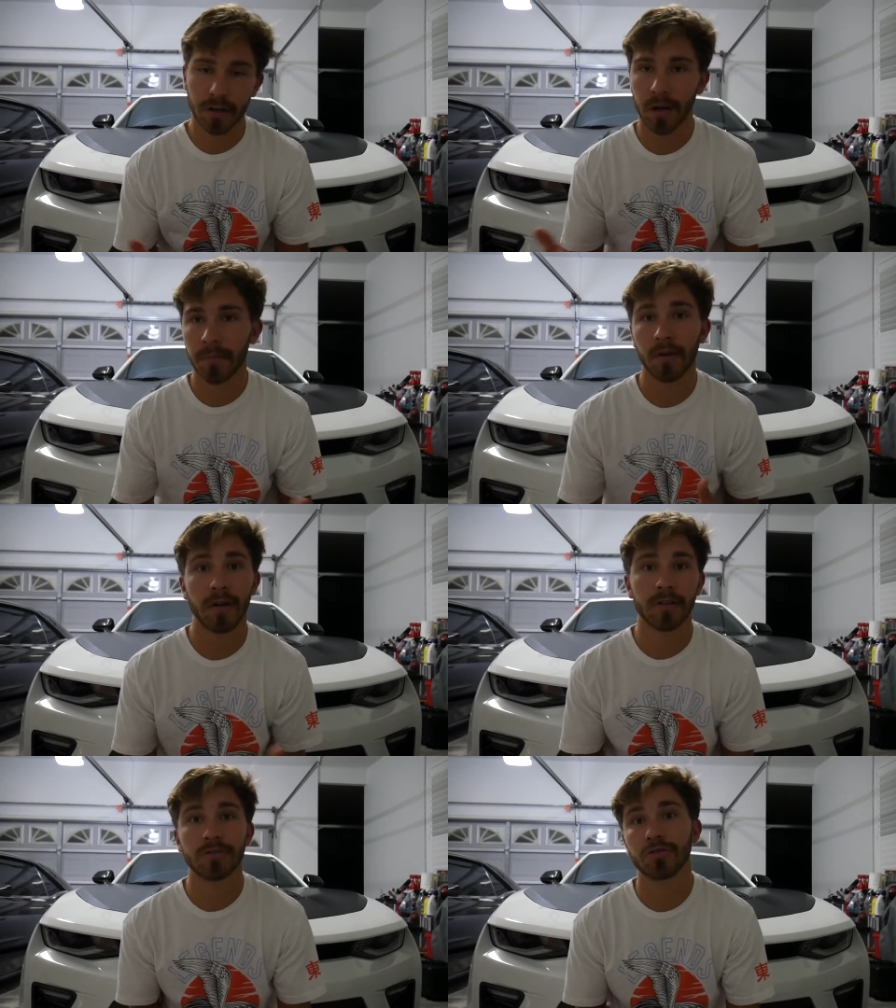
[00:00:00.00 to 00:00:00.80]
a couple of
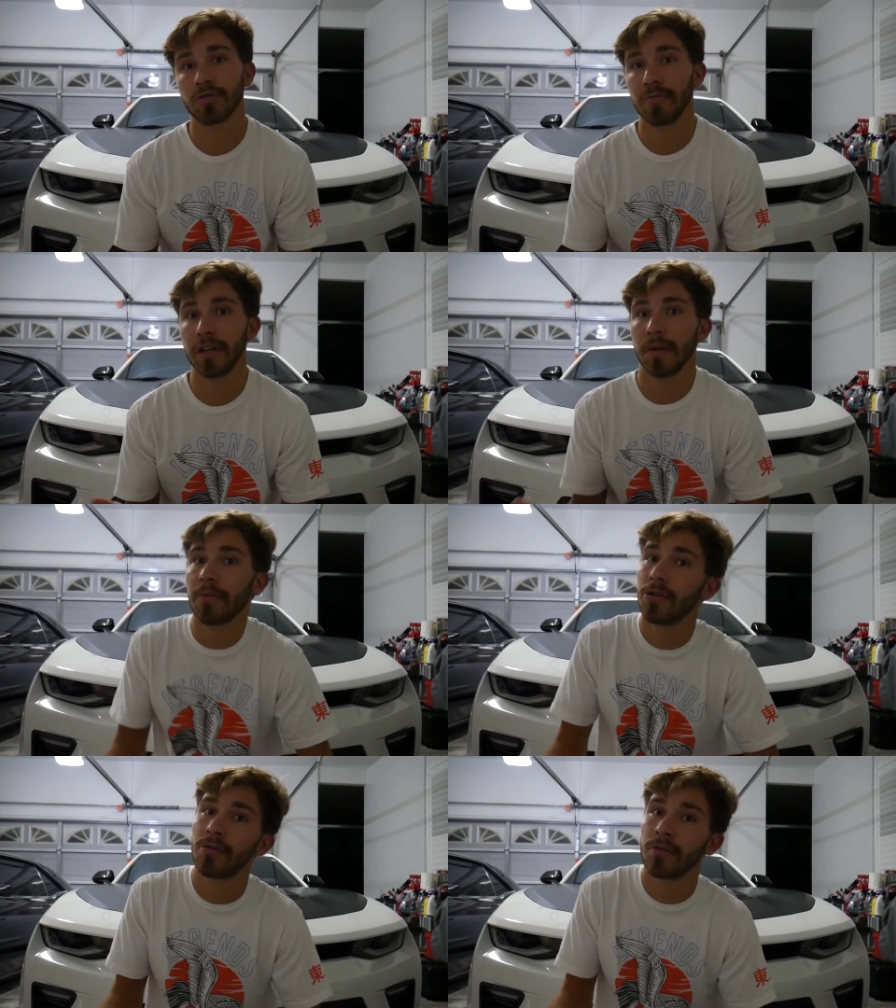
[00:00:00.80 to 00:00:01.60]
other social media
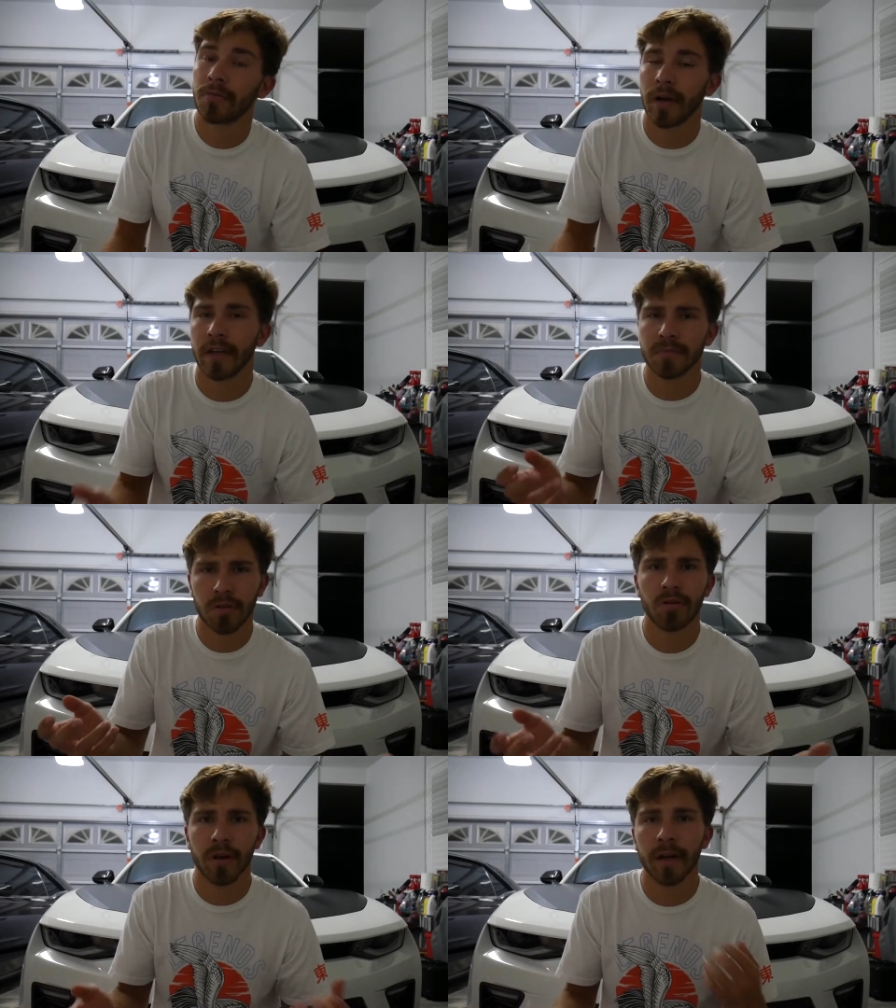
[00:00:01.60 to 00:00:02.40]

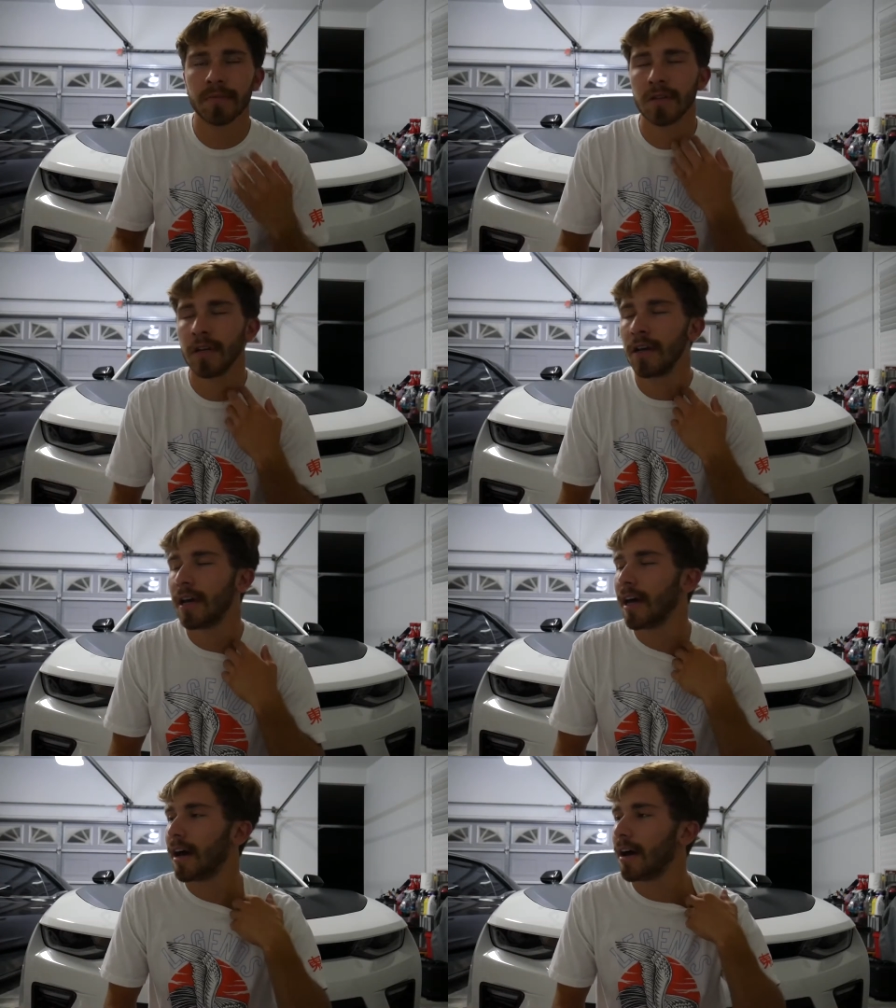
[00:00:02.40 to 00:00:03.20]
programs.
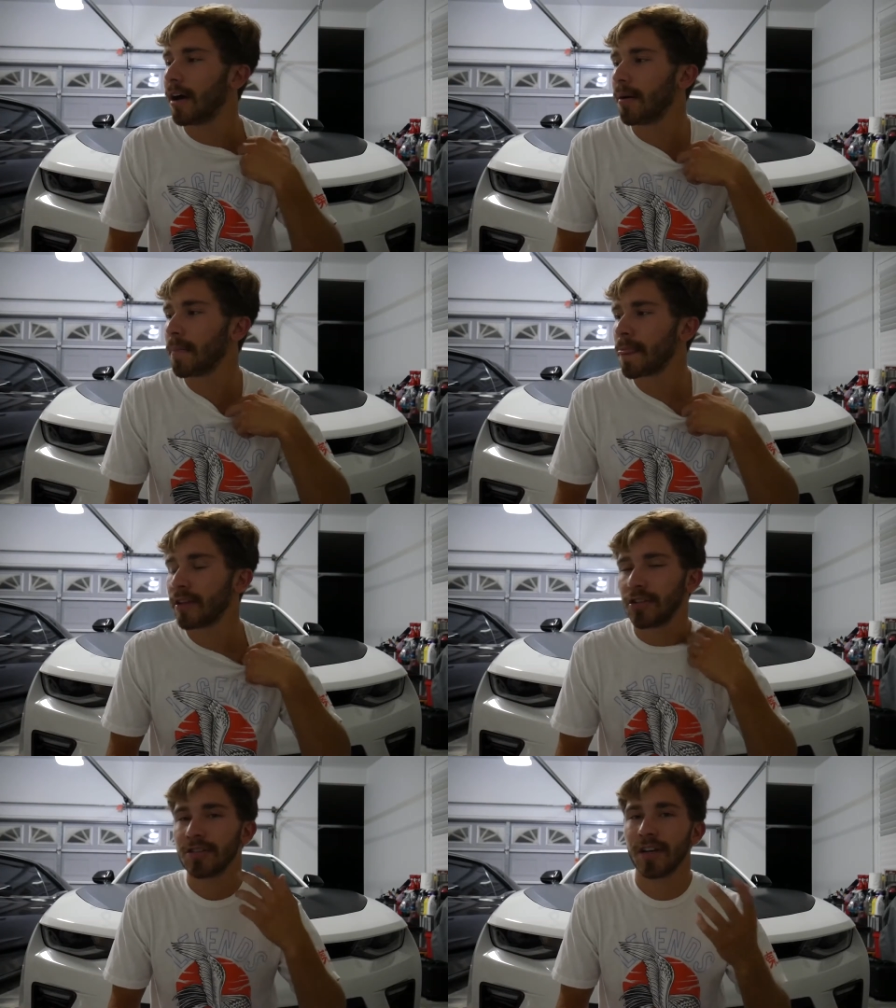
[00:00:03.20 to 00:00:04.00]

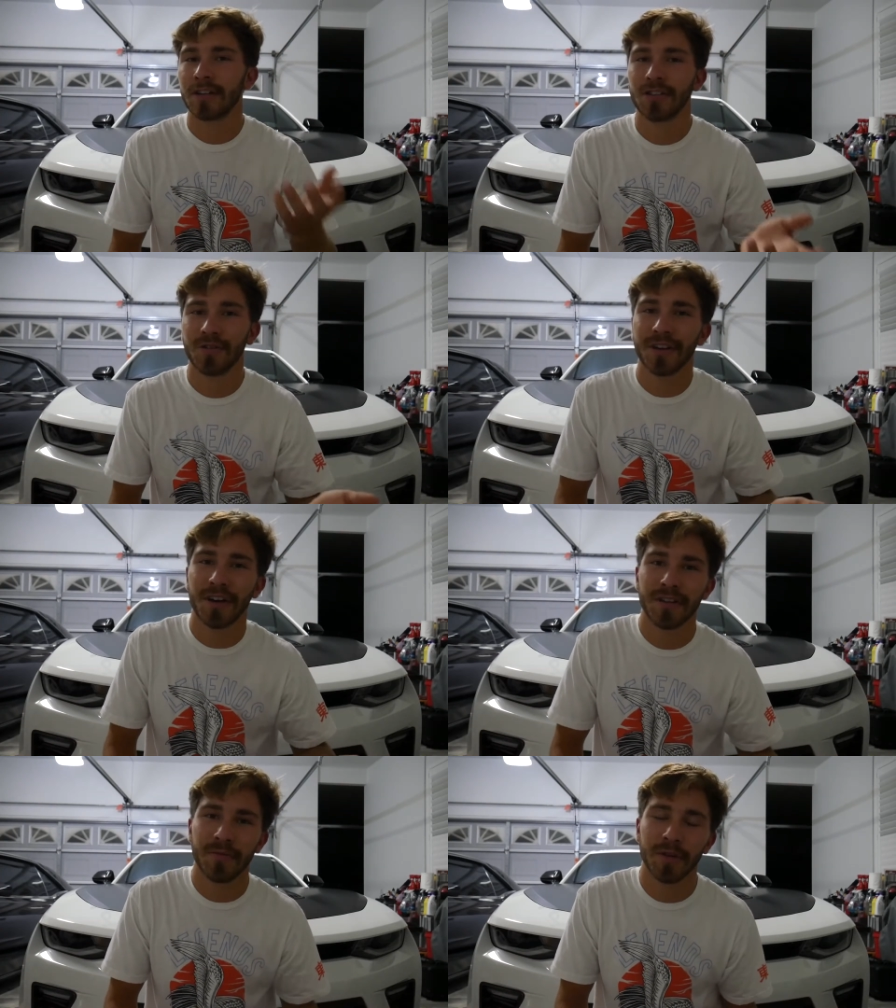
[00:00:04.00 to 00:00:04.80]
Just like showing
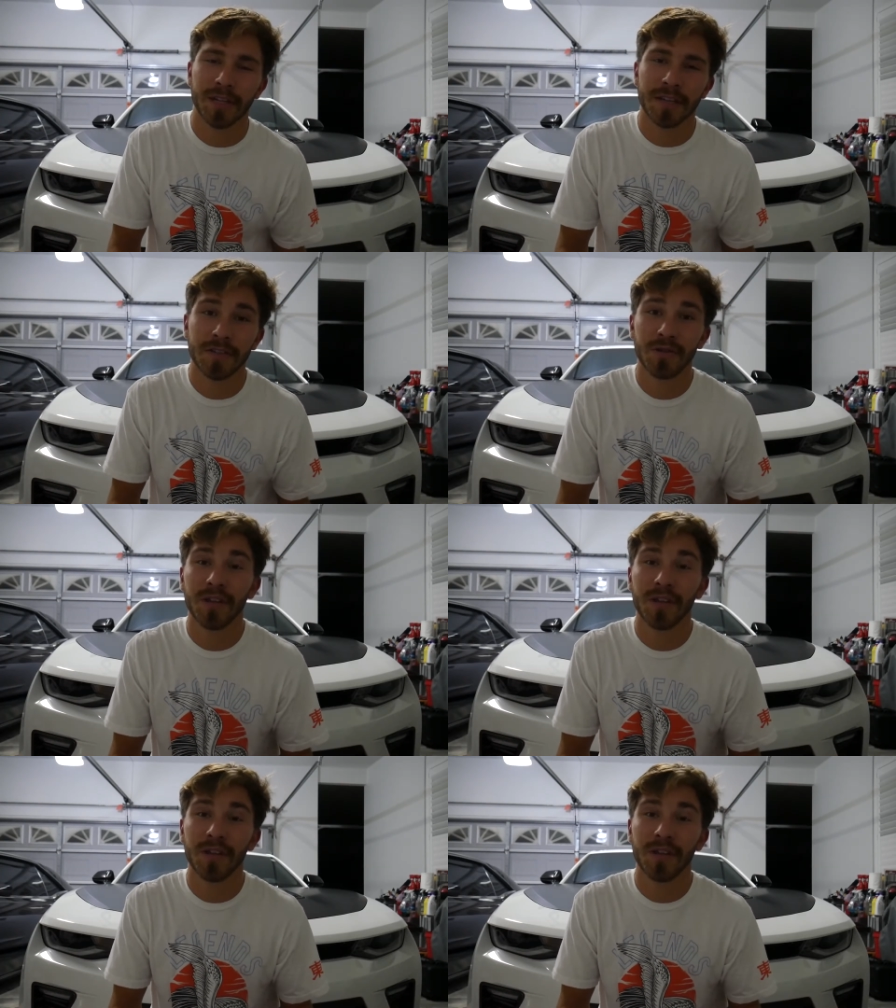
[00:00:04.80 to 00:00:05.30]
out that what they do